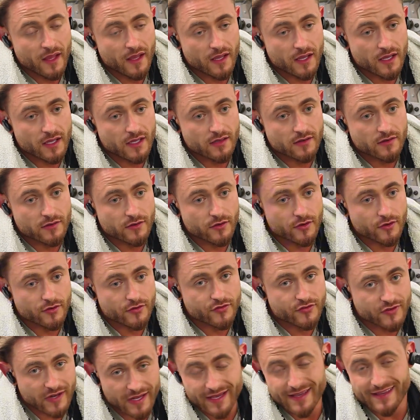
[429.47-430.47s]
and you're
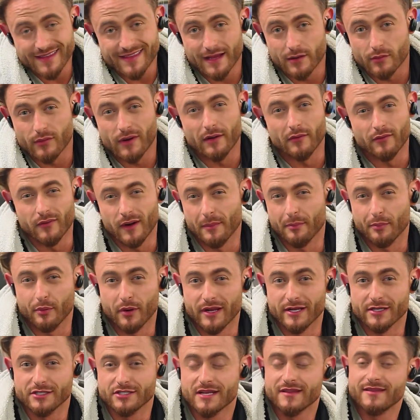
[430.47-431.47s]
staying in that right rep
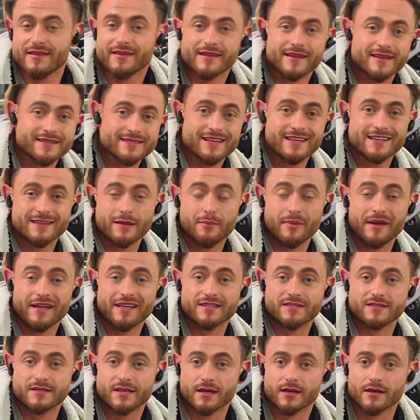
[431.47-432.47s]
range. I think that's like the
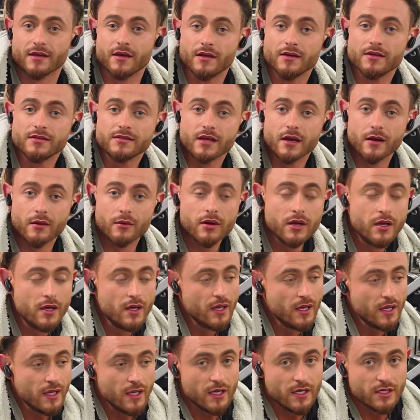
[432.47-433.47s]
biggest thing. So
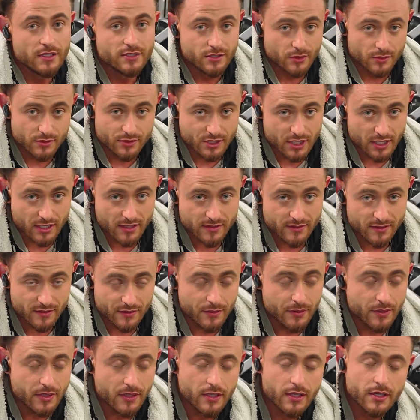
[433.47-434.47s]
do what you gotta
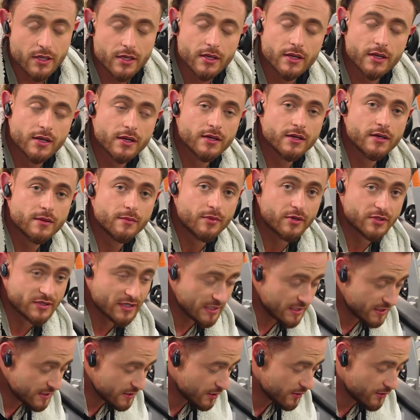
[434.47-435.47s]
do, put the
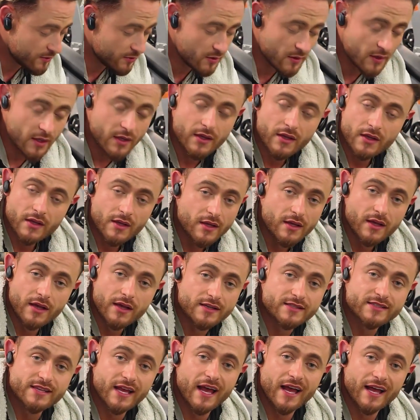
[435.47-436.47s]
ego
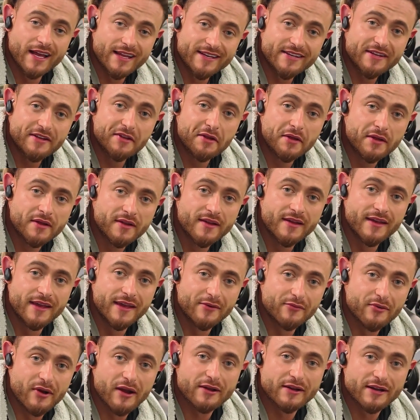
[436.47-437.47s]
aside
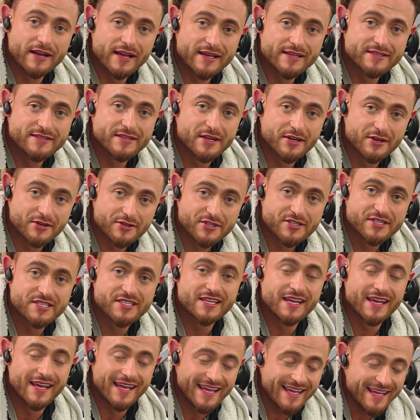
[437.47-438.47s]
and recognize that you're
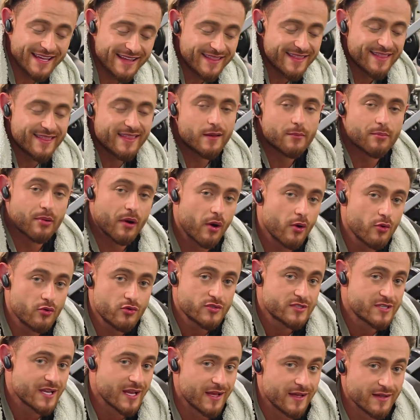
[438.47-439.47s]
just in the
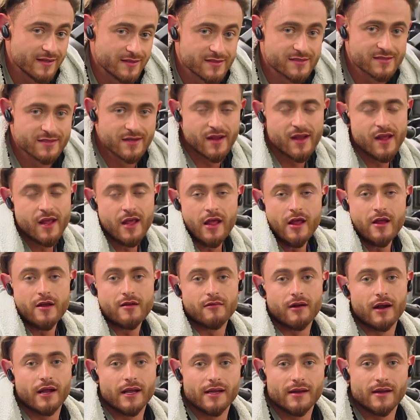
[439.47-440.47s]
process,
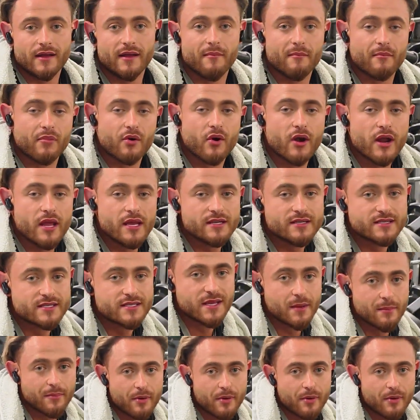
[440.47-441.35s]
right? Embrace the